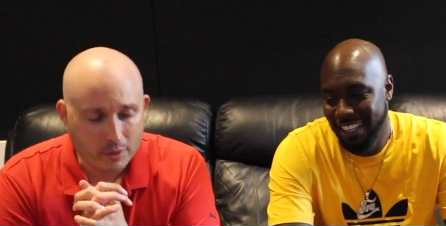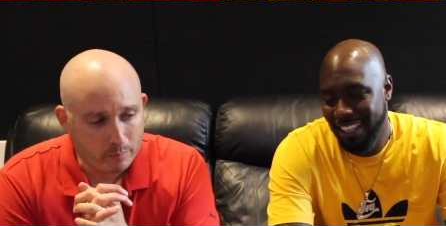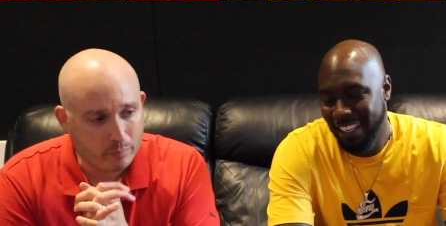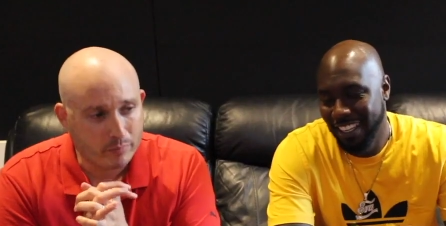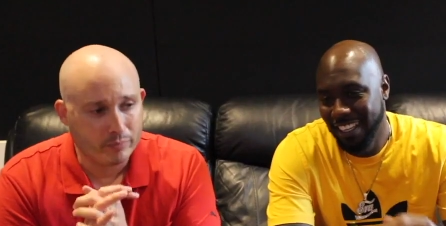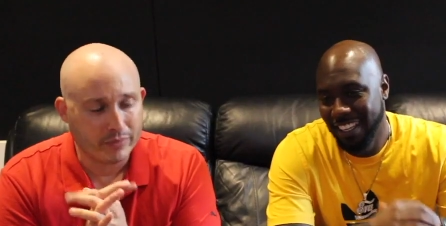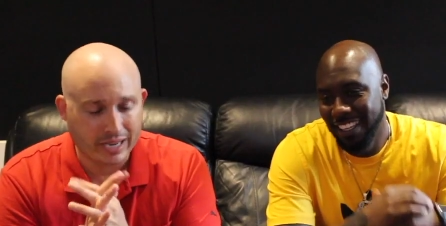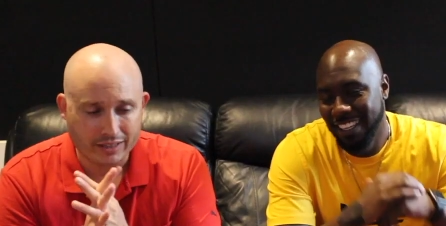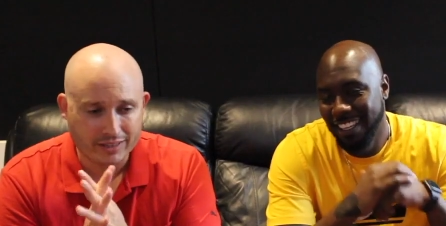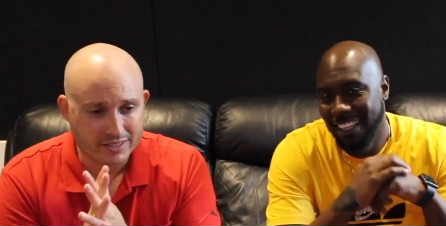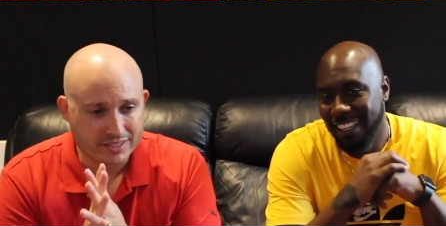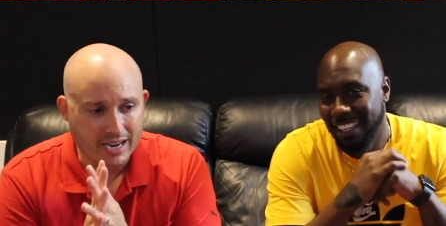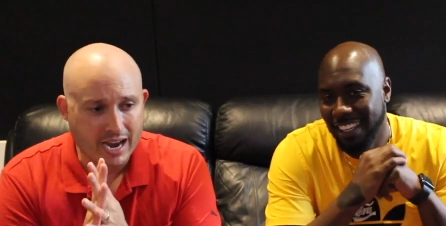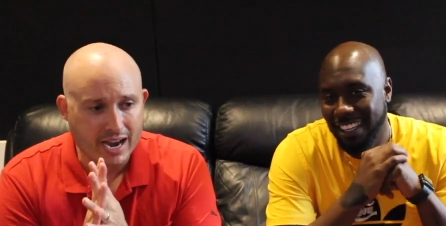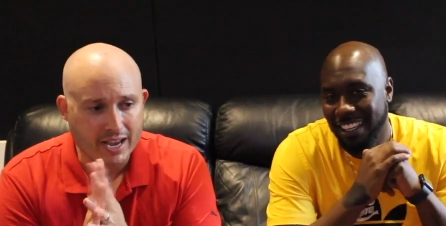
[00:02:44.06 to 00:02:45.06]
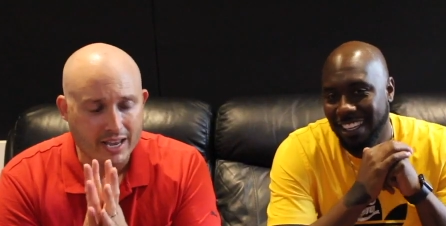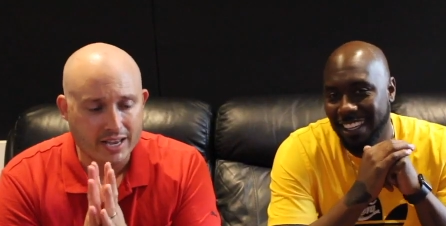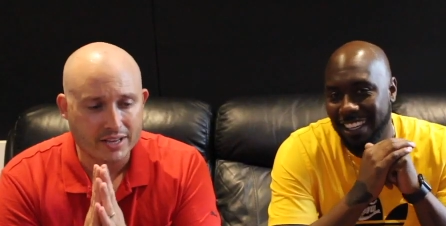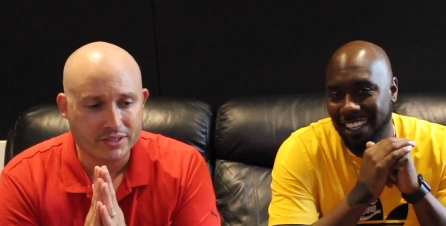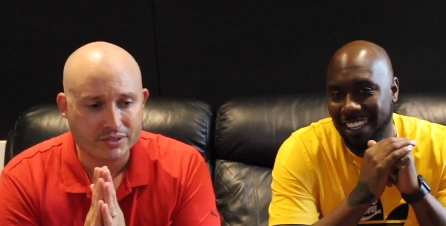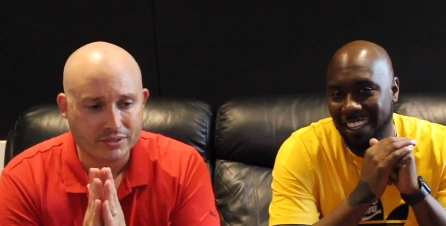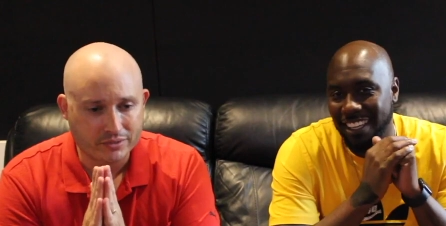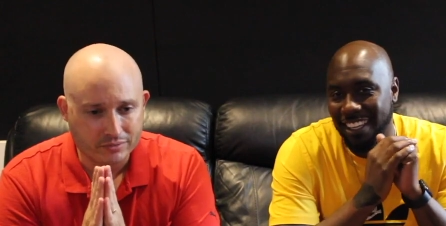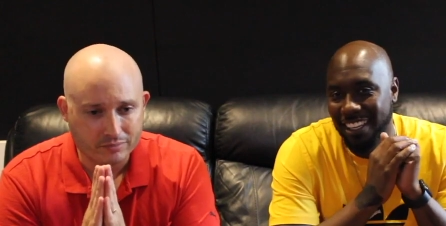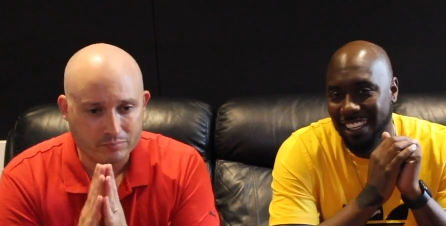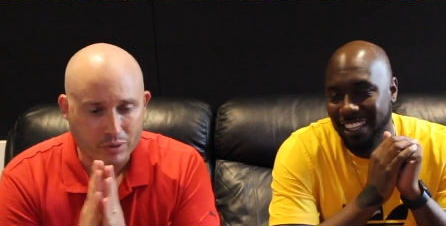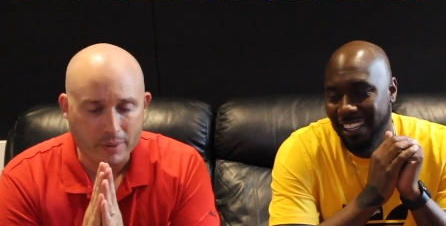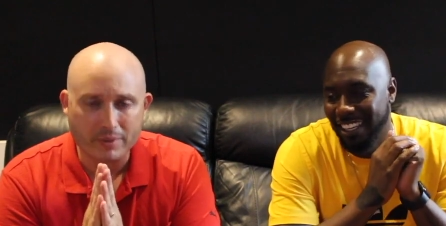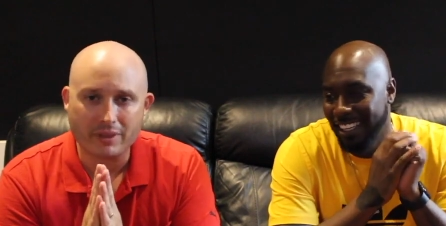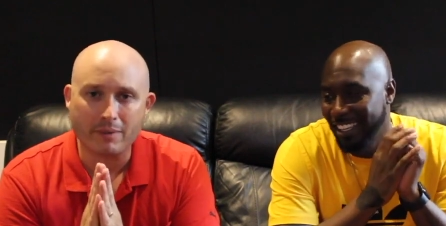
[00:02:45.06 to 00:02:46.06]
Speaker 1: the like this guy is
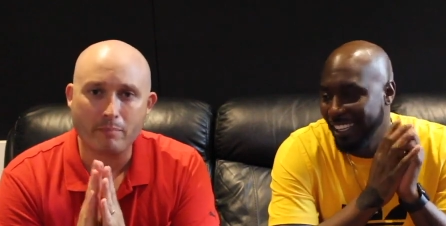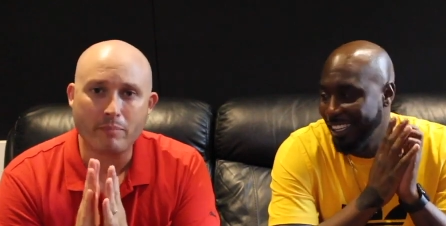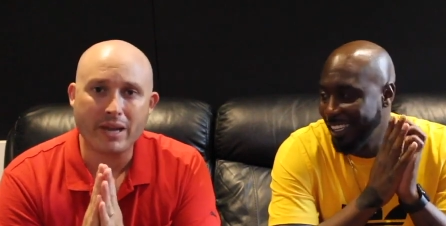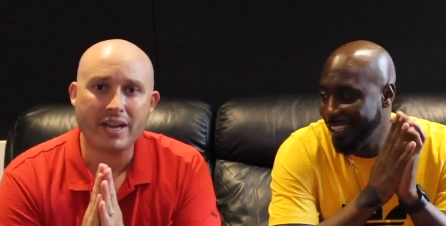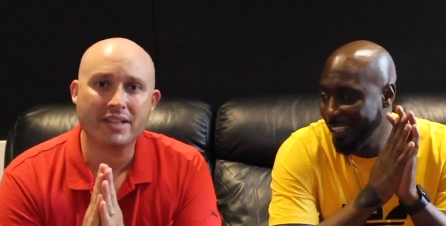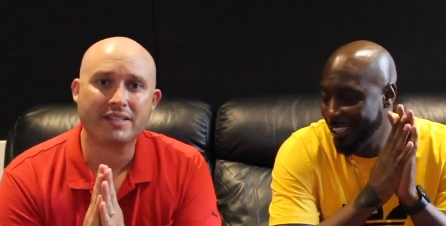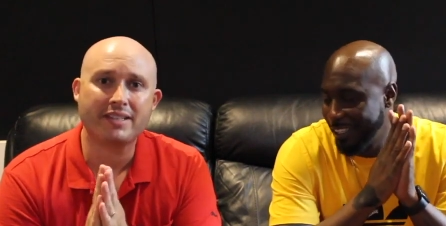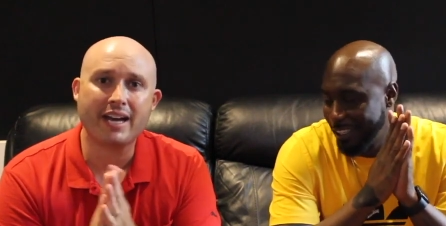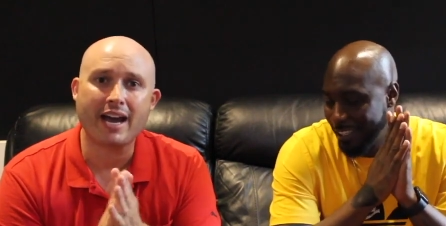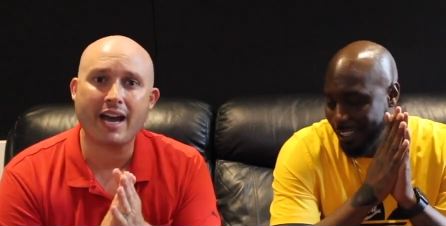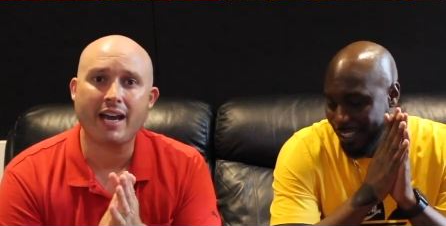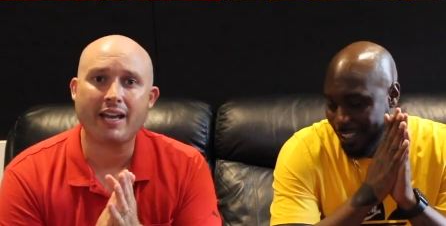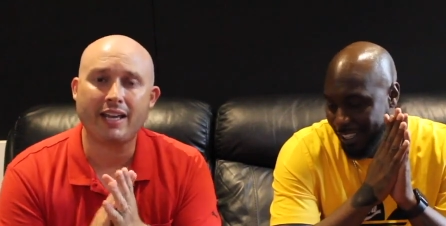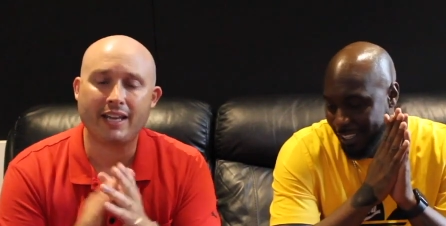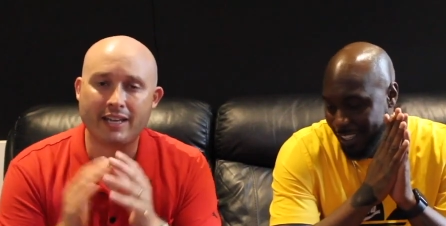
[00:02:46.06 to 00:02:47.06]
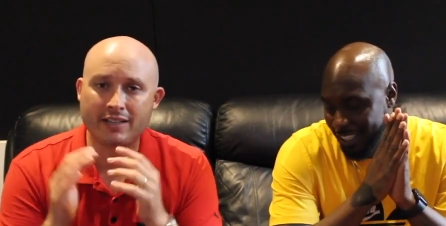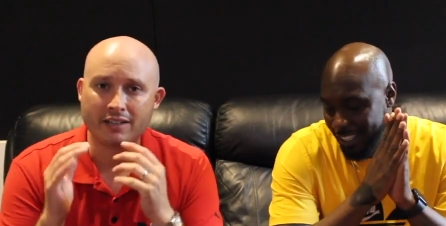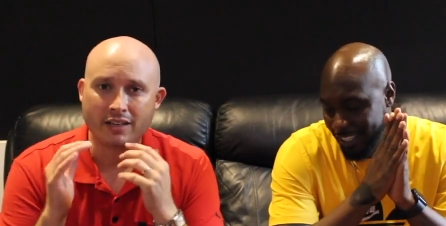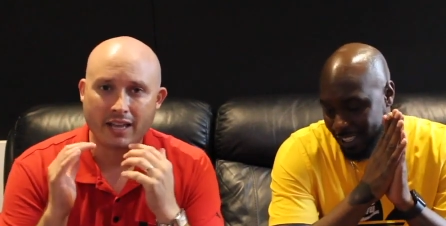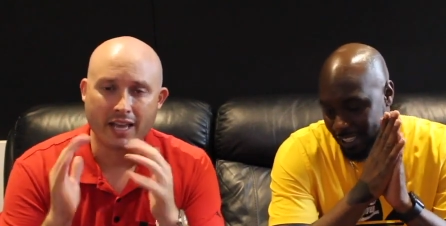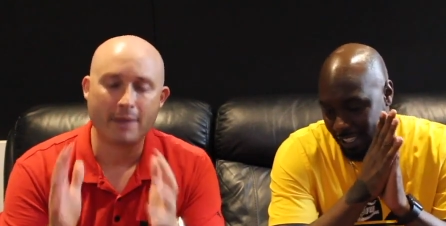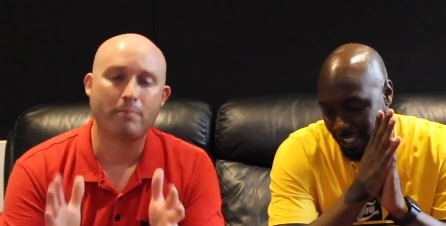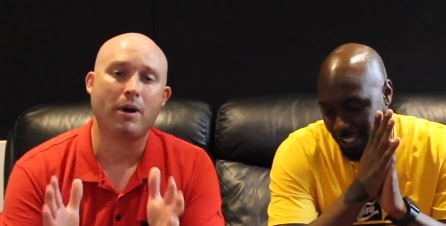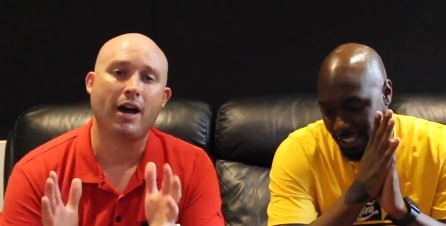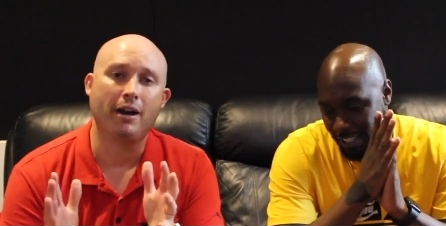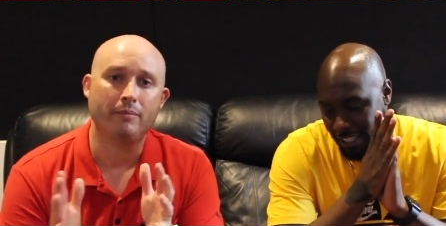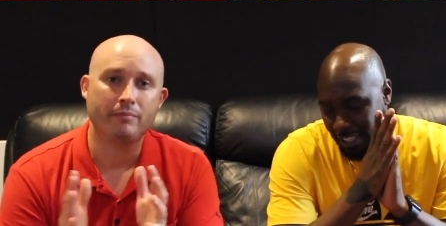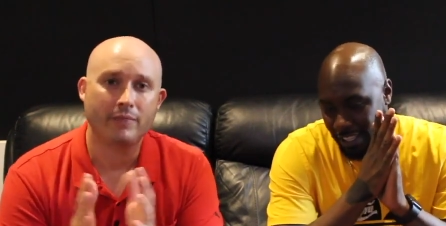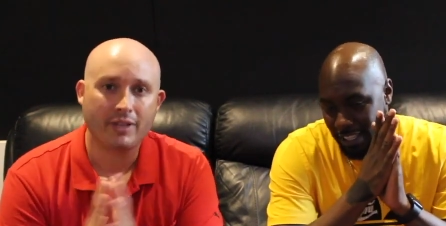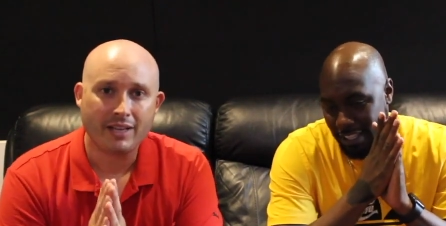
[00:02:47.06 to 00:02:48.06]
probably the biggest guy in hip
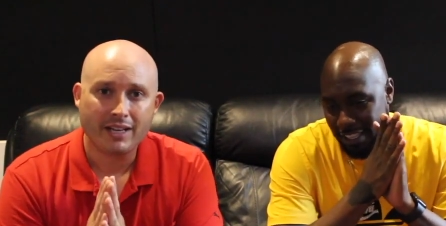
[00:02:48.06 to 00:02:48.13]
hop.